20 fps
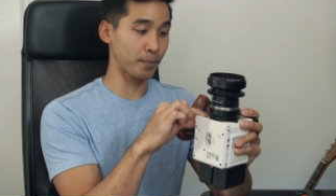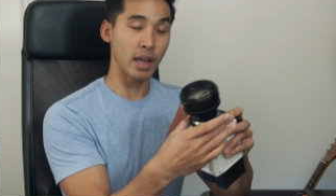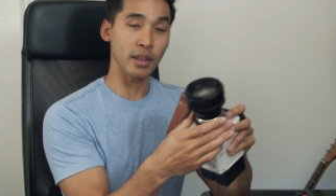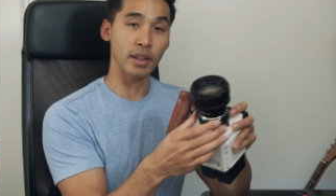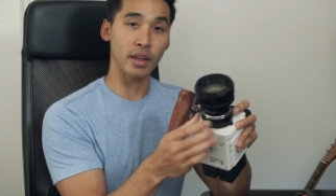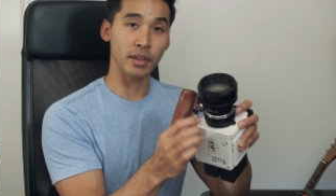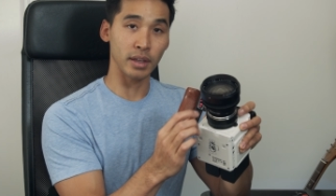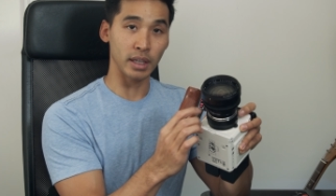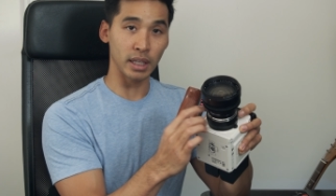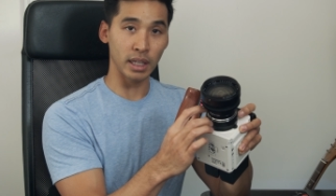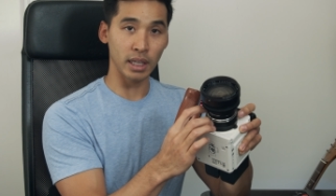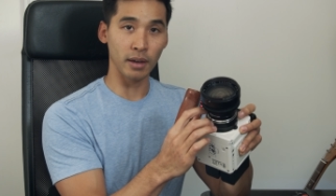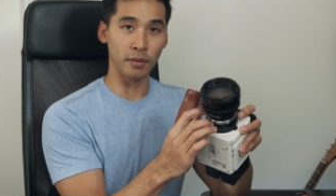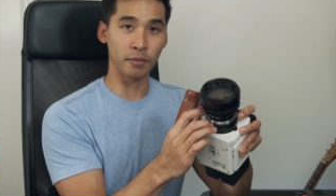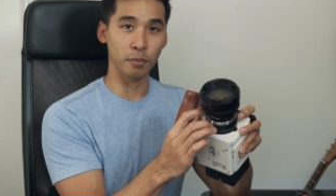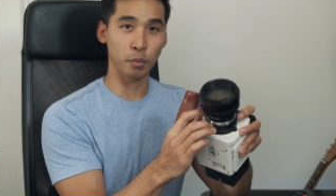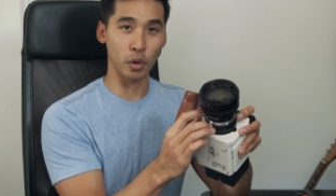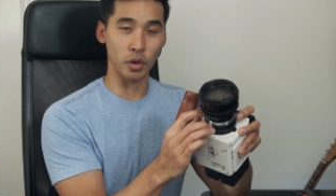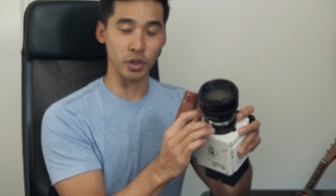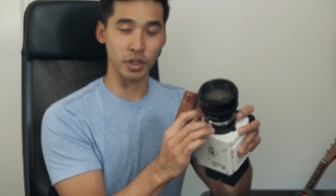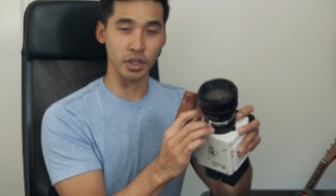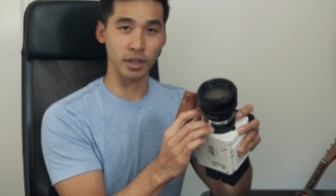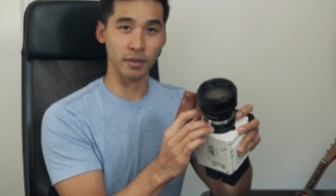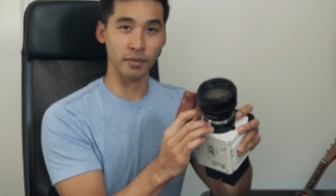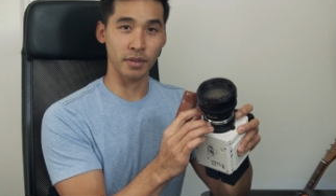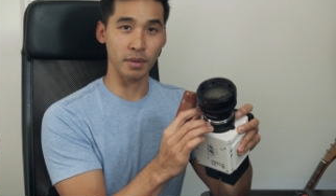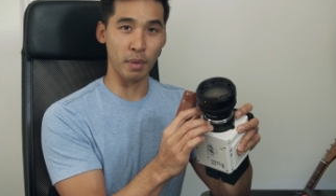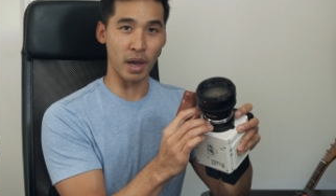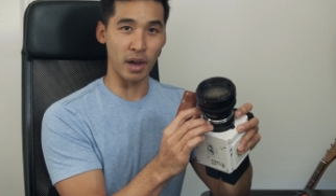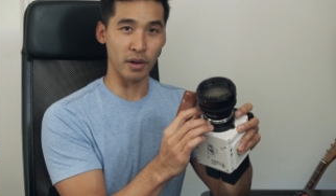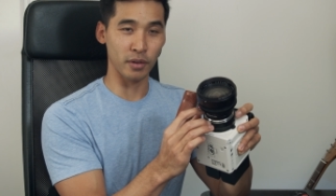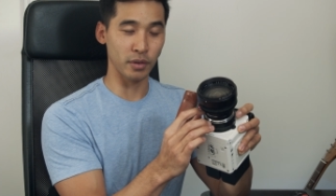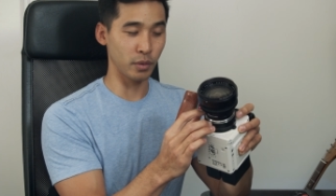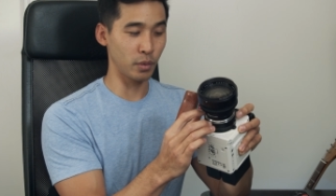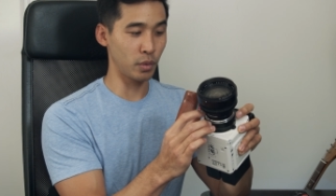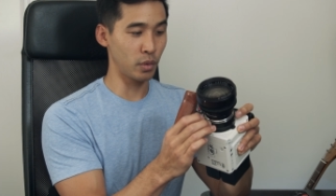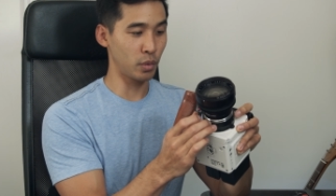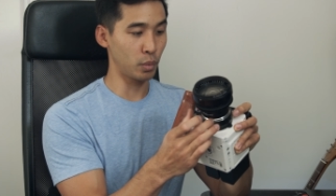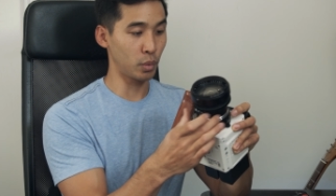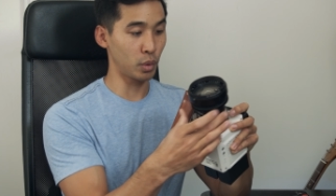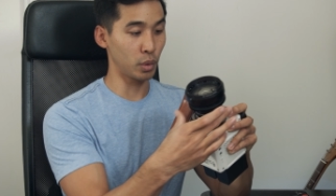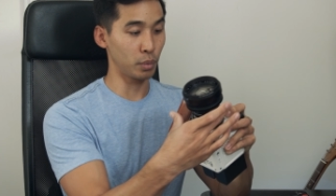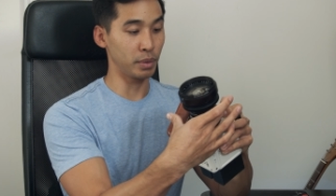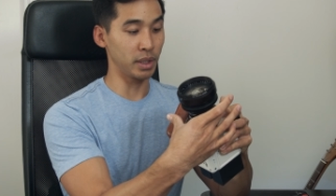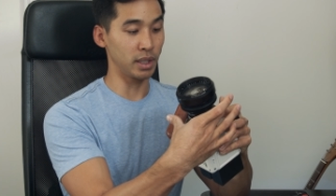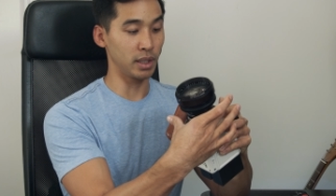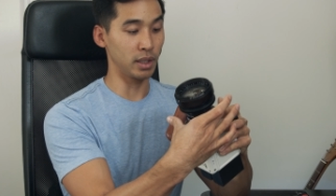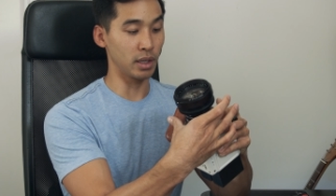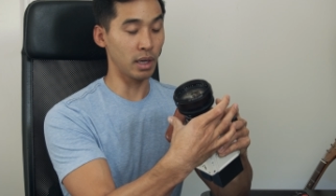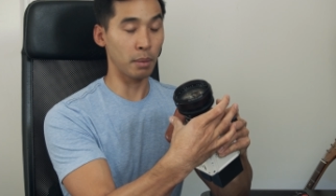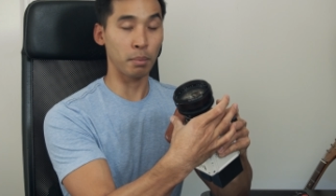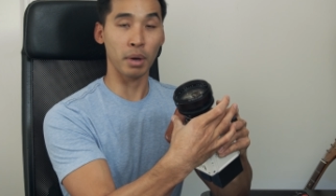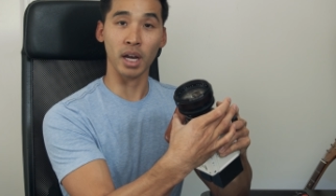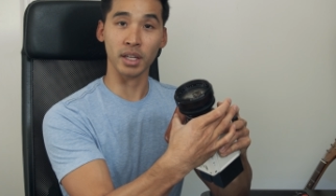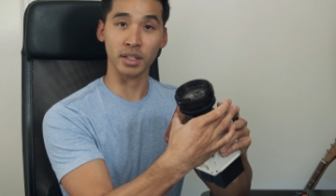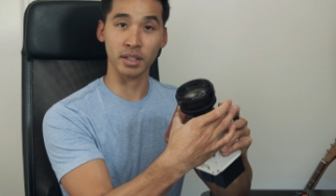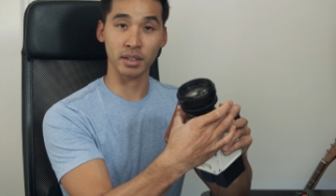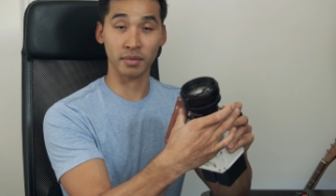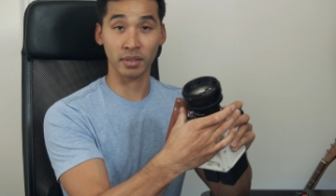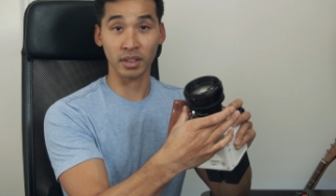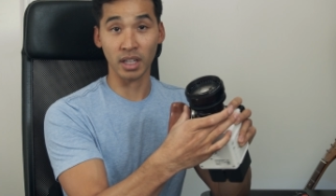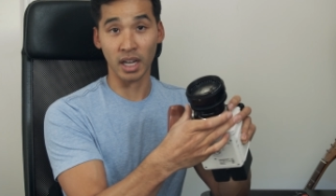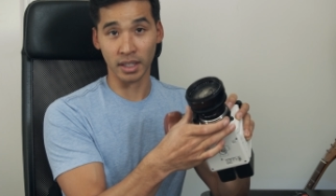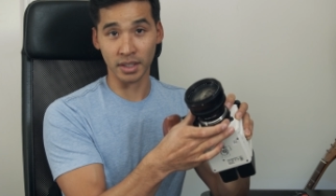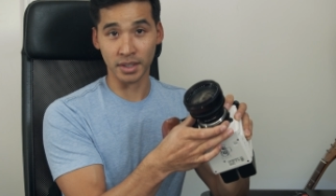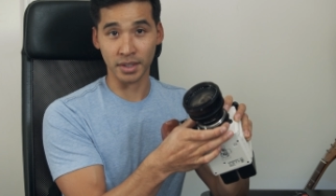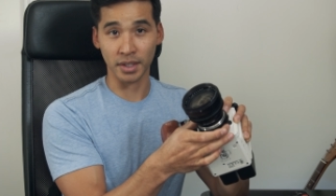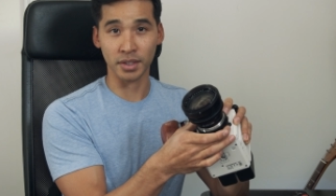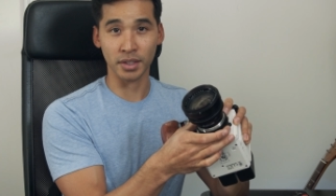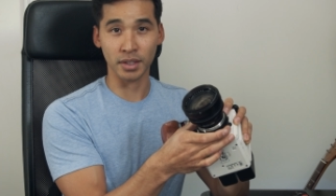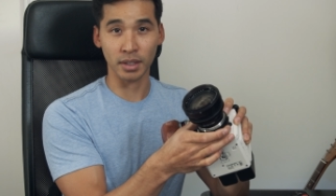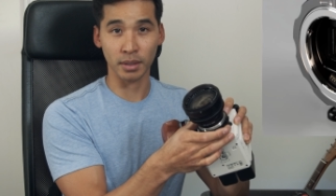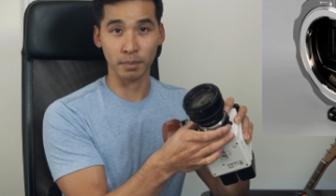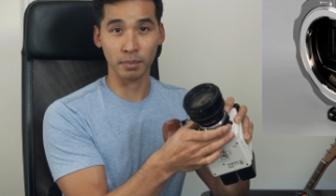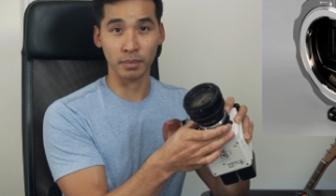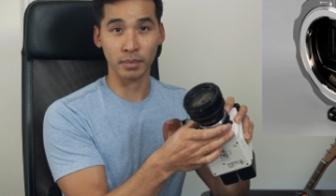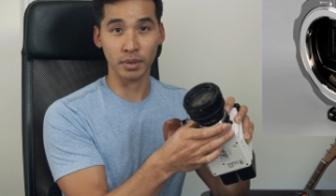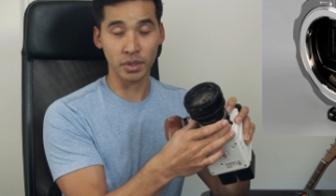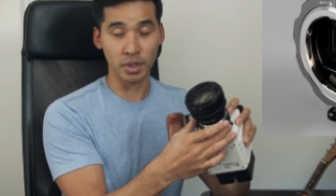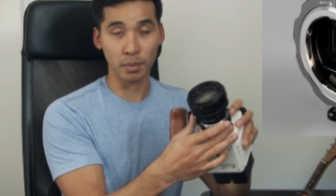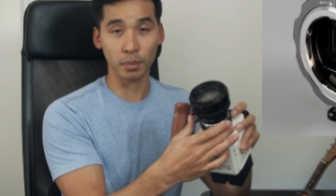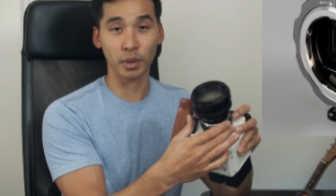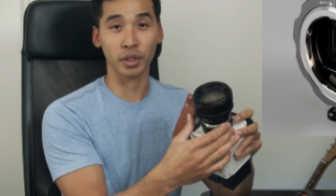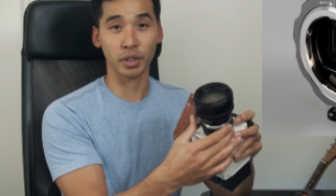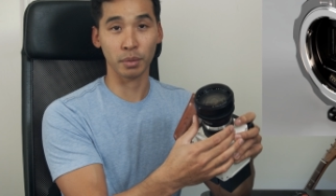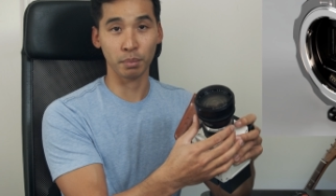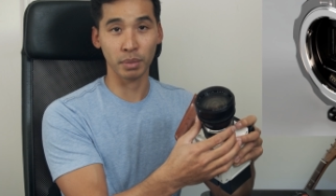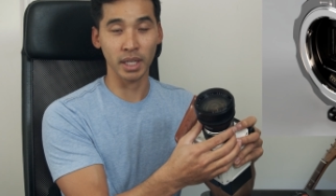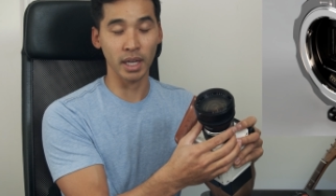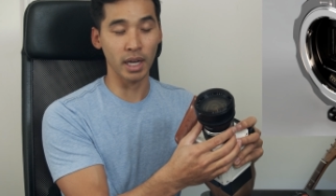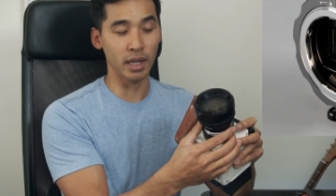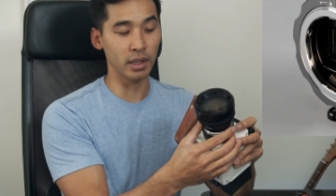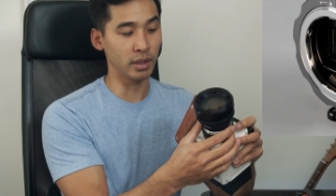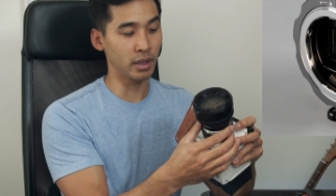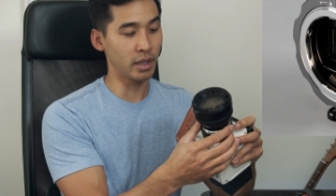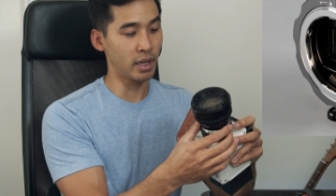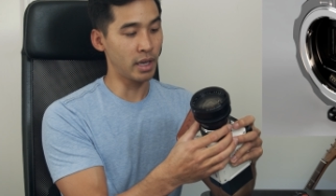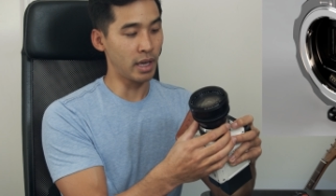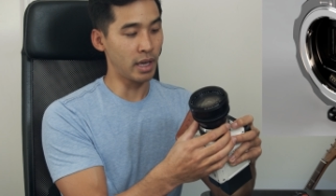And then the EF portion of the mount will be a positive lock system similar to PL